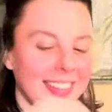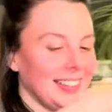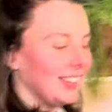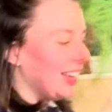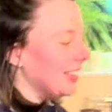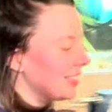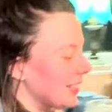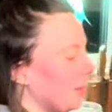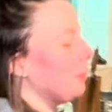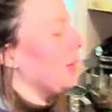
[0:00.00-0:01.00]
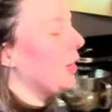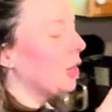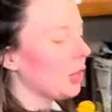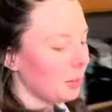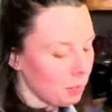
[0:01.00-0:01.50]
Okay, some
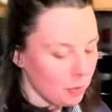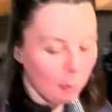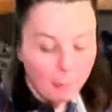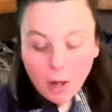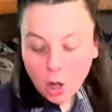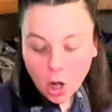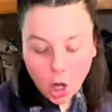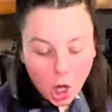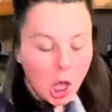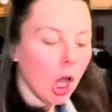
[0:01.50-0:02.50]
Grey Poupon,